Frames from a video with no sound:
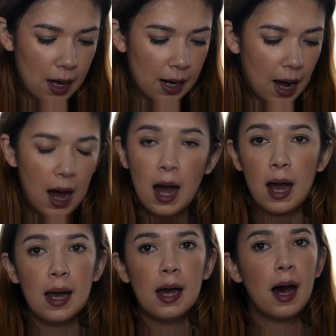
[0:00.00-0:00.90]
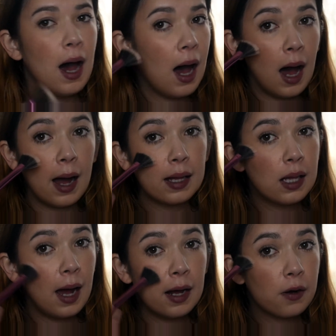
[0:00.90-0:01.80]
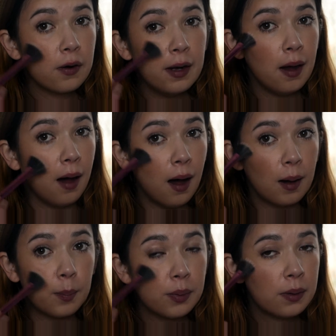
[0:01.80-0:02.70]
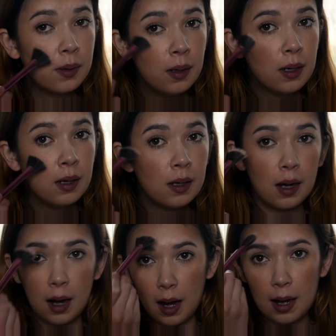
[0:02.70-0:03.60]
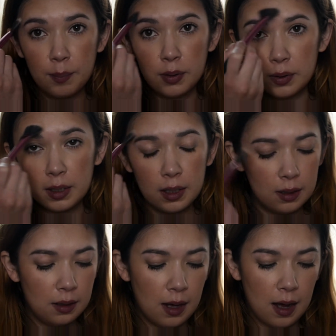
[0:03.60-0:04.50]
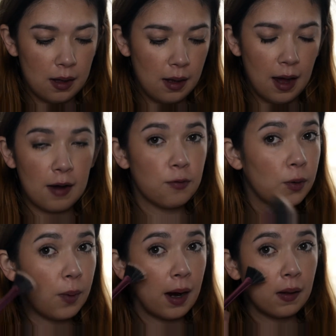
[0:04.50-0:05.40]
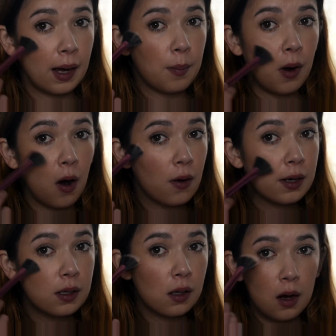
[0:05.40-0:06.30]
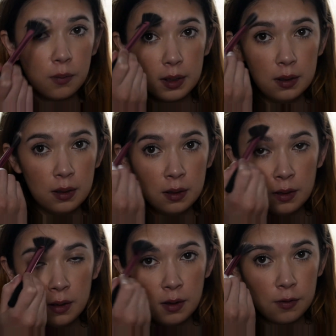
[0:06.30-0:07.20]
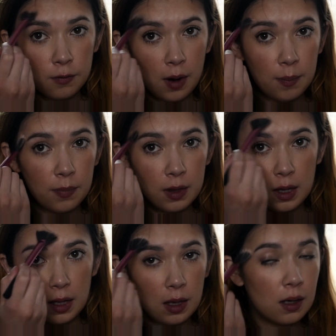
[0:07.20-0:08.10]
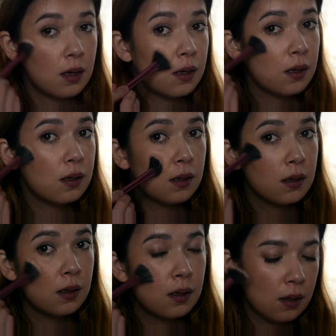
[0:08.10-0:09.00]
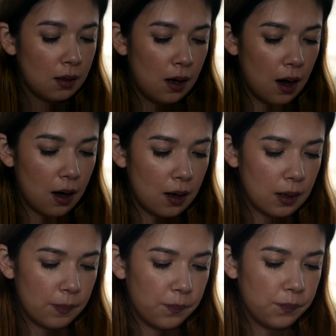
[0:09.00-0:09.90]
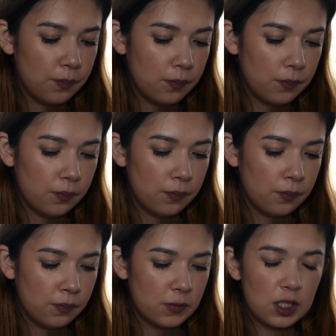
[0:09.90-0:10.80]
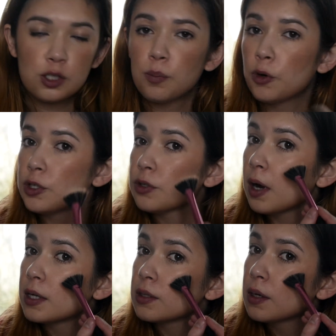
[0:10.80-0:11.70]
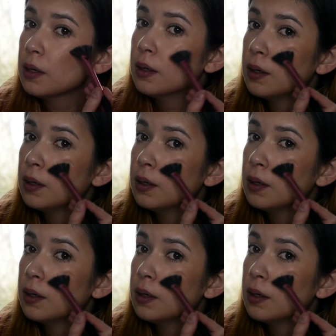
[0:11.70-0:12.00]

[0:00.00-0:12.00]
And I highlighter it up. I put it everywhere. Like, I'm already glowing from the um, tinted moisturizer.